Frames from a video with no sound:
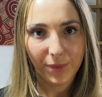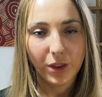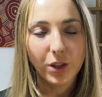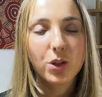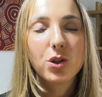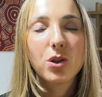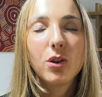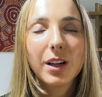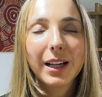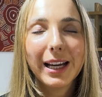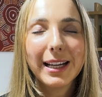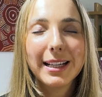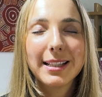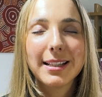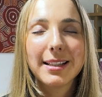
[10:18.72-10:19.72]
the short
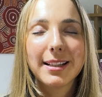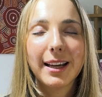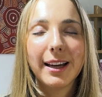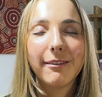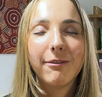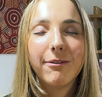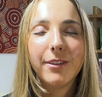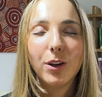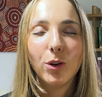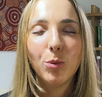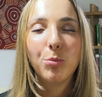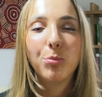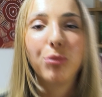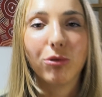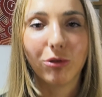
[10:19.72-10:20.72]
cases can feel
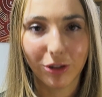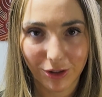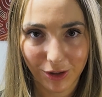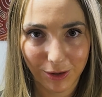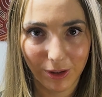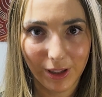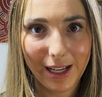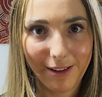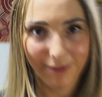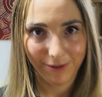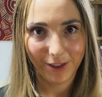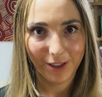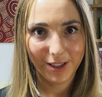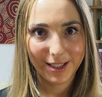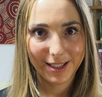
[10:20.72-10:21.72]
brutal at
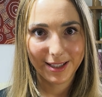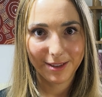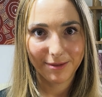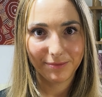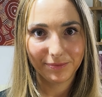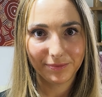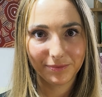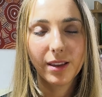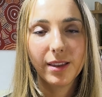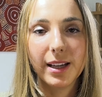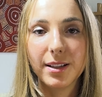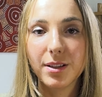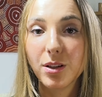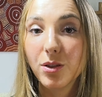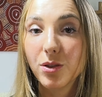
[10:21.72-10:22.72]
first.
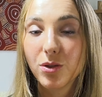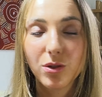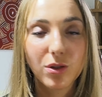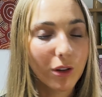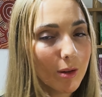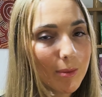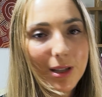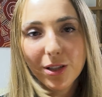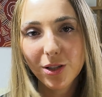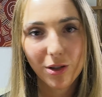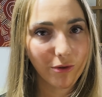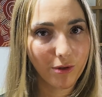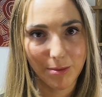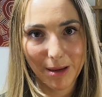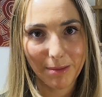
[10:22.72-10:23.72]
There's so much
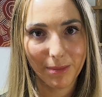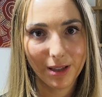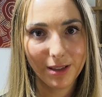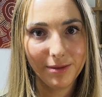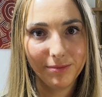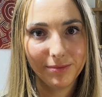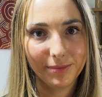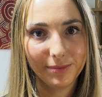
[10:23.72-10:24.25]
to remember,